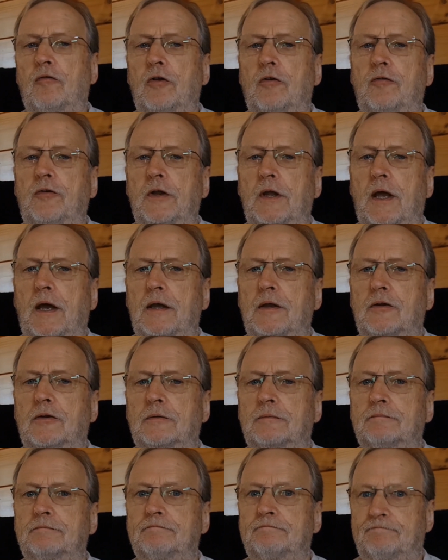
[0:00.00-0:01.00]
58.
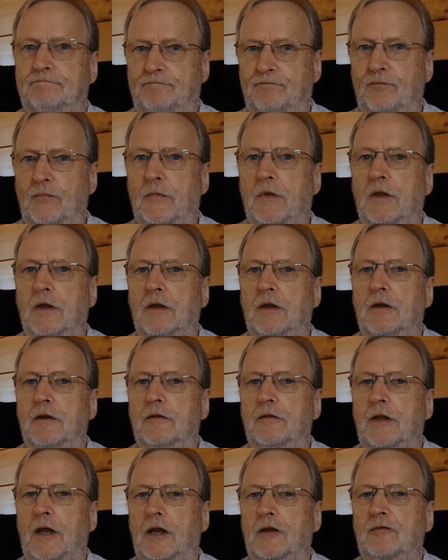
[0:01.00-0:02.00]

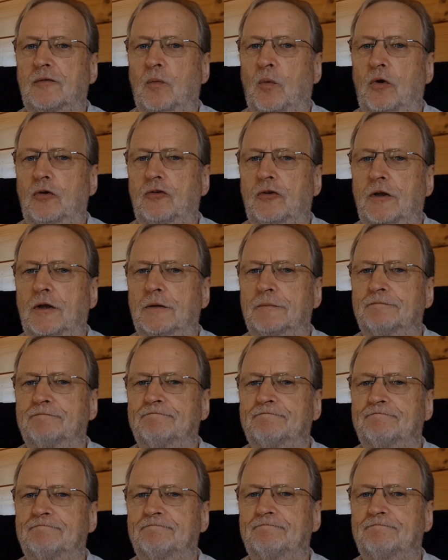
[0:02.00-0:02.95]
Thanks for watching.